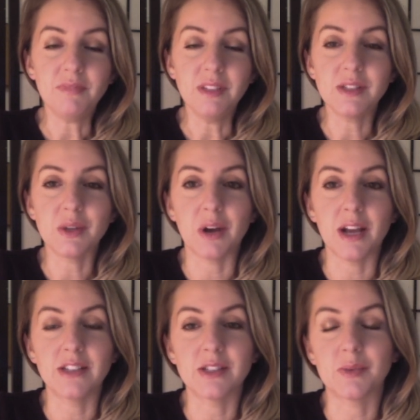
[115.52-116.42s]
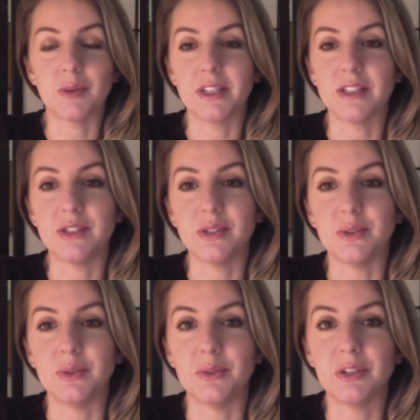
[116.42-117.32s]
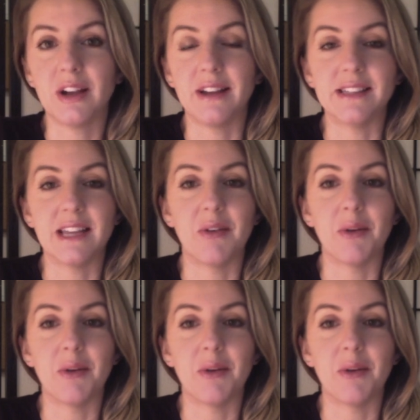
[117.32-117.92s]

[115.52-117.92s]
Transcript: So I just wanted to cut down